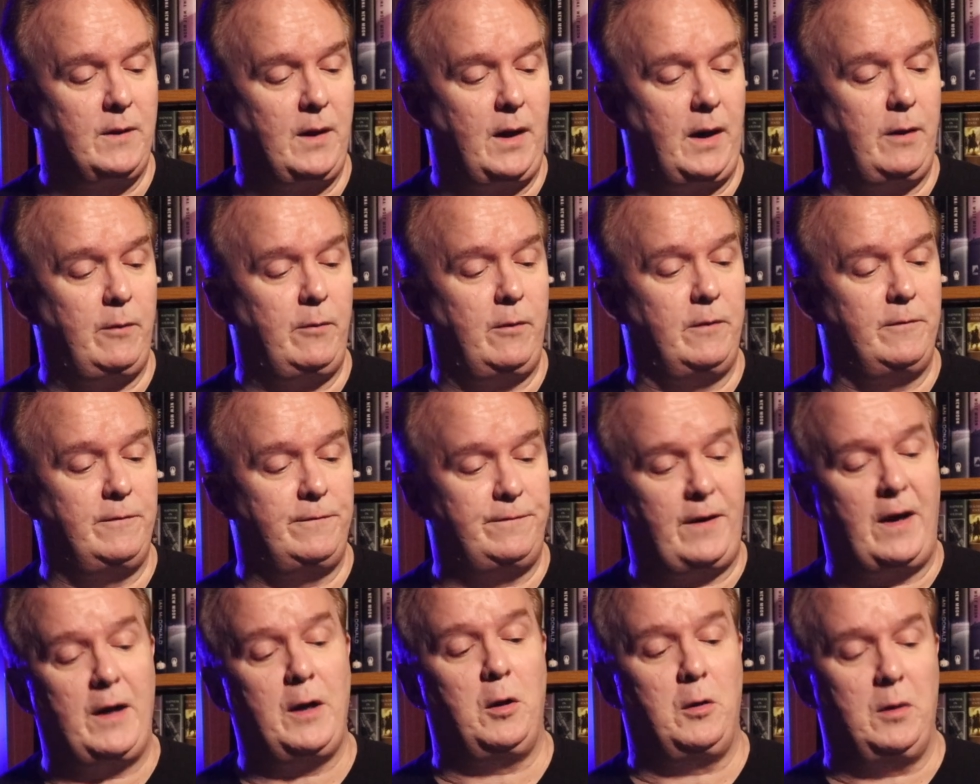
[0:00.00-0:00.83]
I,
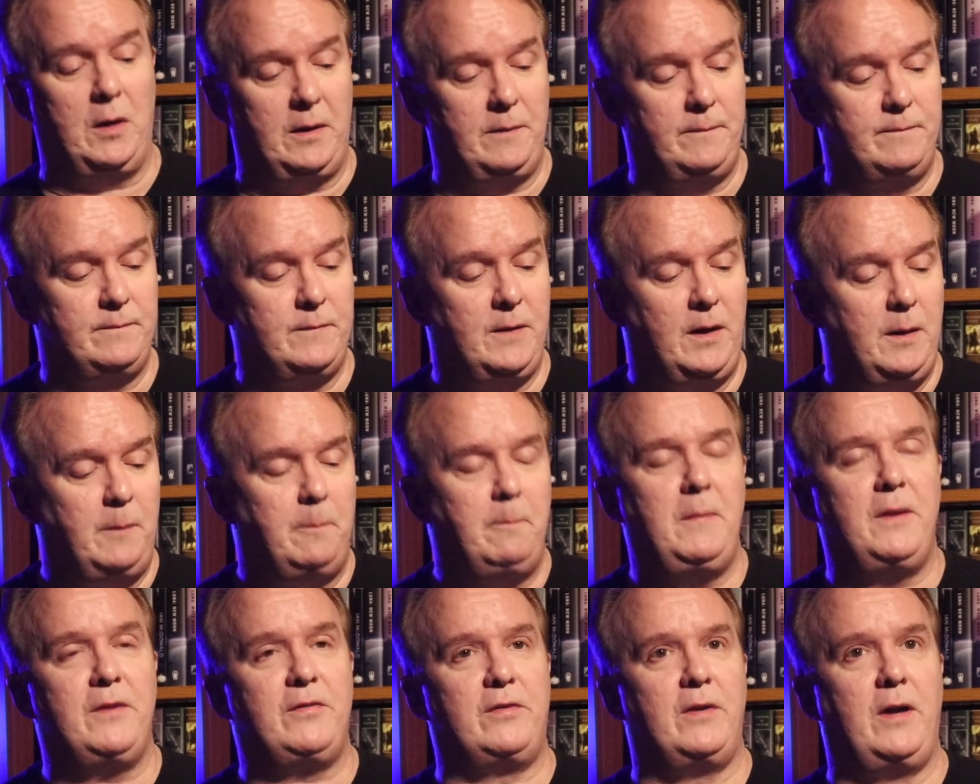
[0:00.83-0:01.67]
Viola,
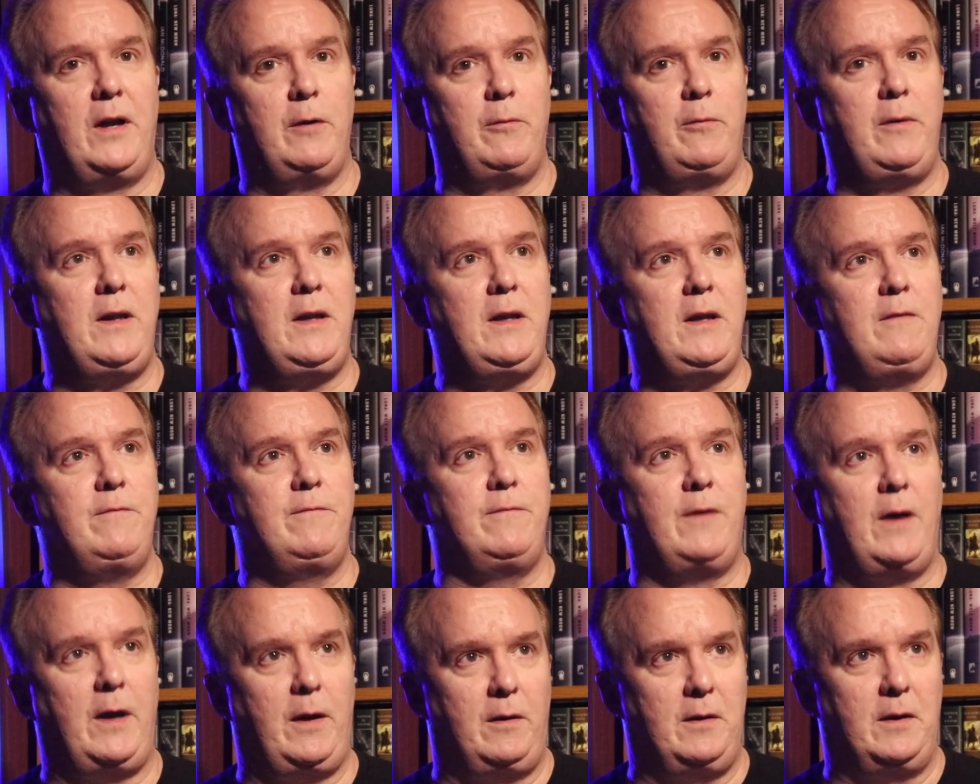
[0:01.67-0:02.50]
Miss Irene
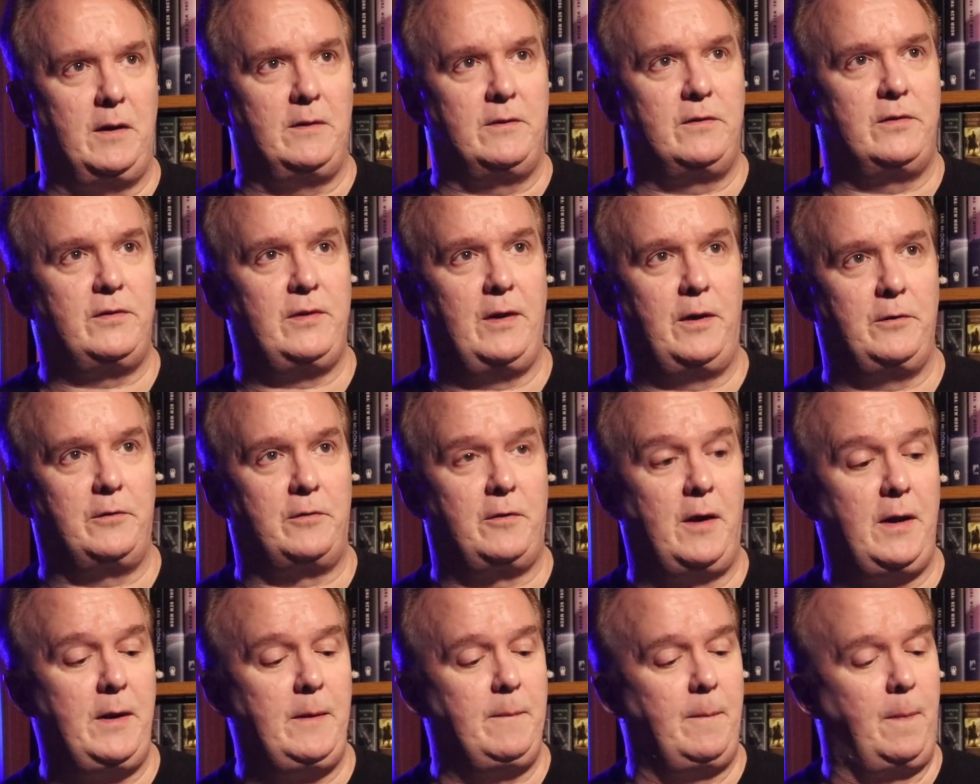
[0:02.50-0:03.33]
Viola, sounds
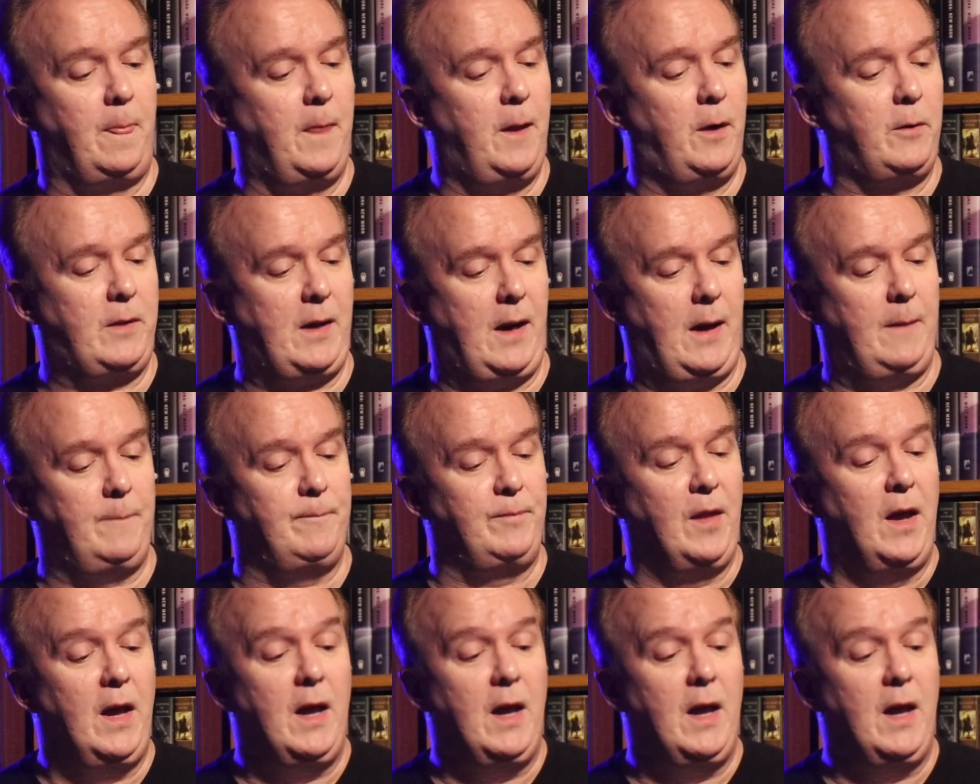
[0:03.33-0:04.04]
right. Okay.